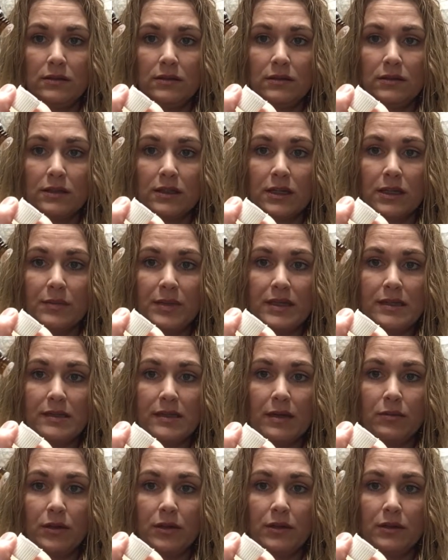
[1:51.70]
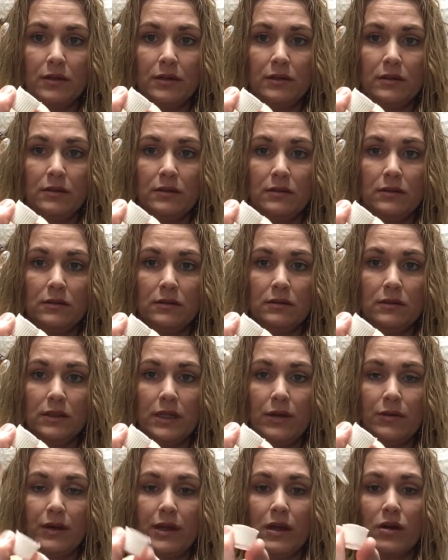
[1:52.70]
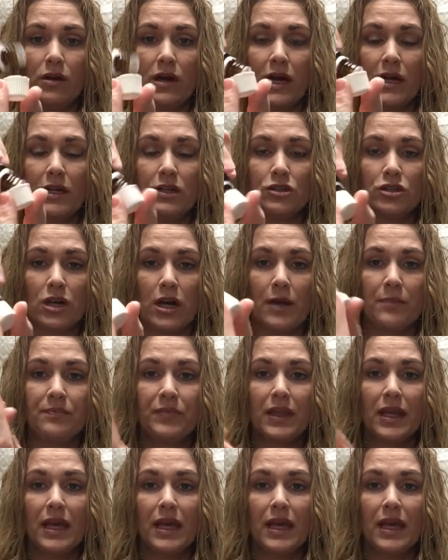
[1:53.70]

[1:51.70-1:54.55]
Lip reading: It's going to be stubborn. There we go, got a drop.